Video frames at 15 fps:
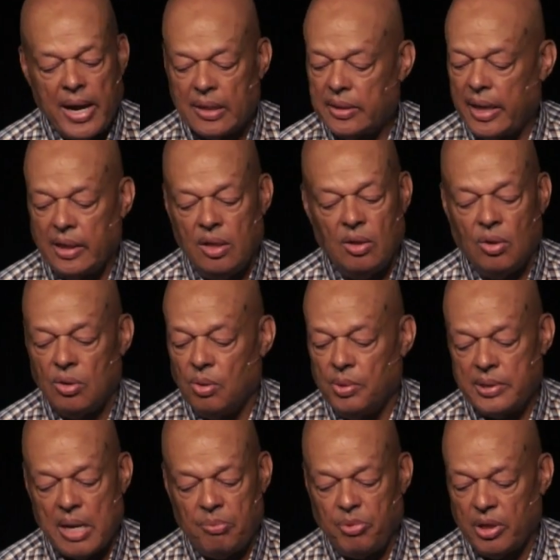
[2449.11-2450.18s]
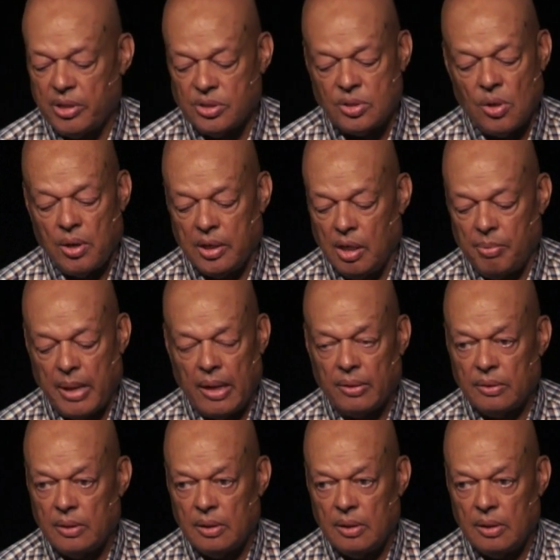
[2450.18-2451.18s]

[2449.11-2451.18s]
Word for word: act like you don't know what that brother's talking about.